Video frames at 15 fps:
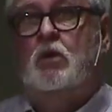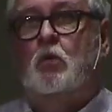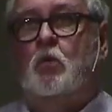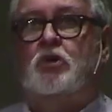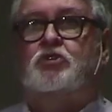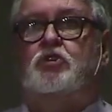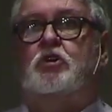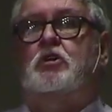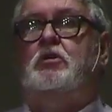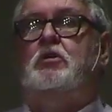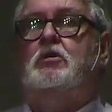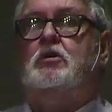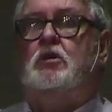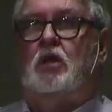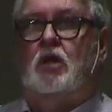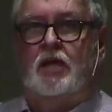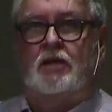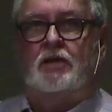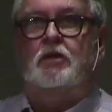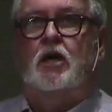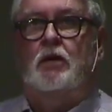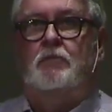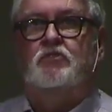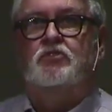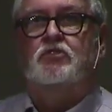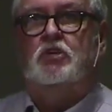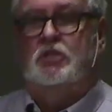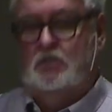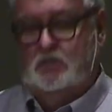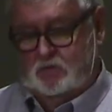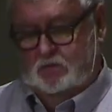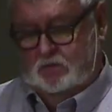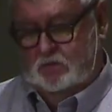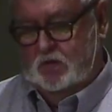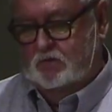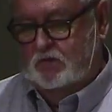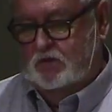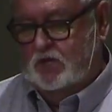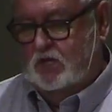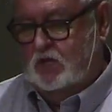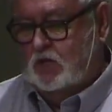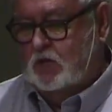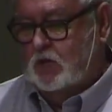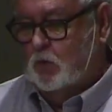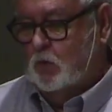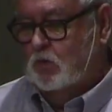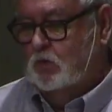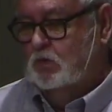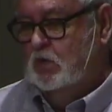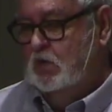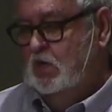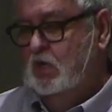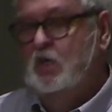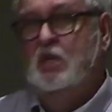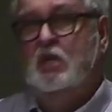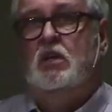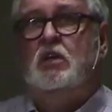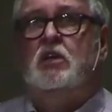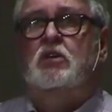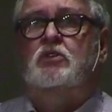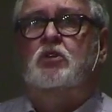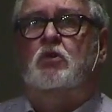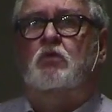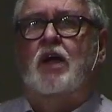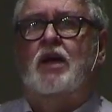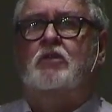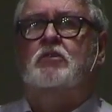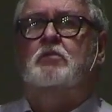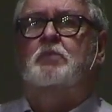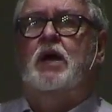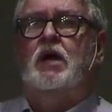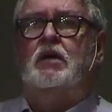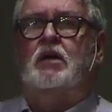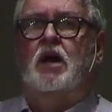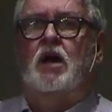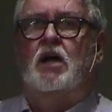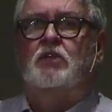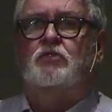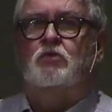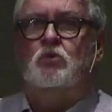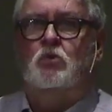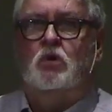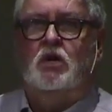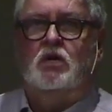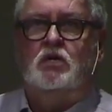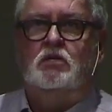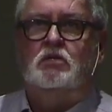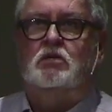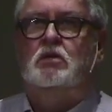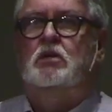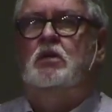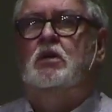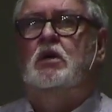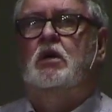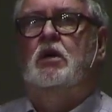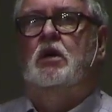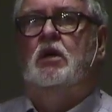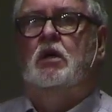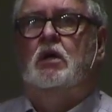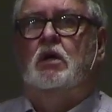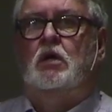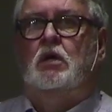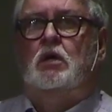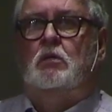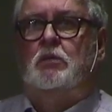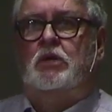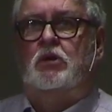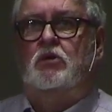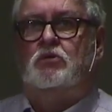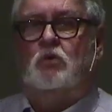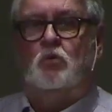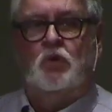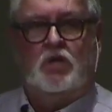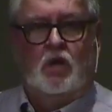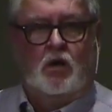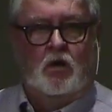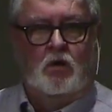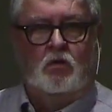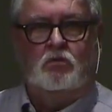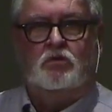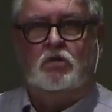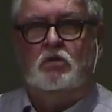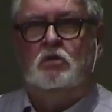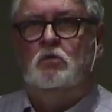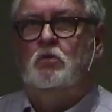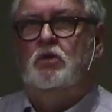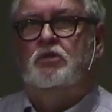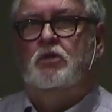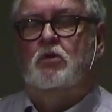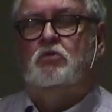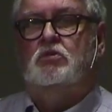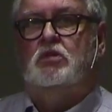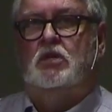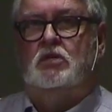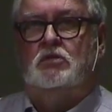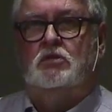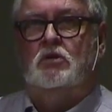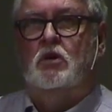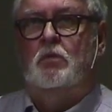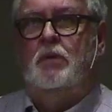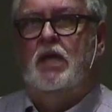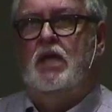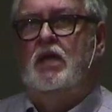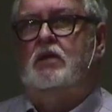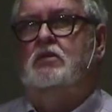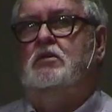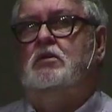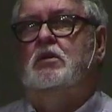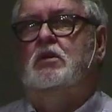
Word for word: What should it look like? Obviously, everything equal. Surrounded by God's grace. Because we all deal with those things in our past.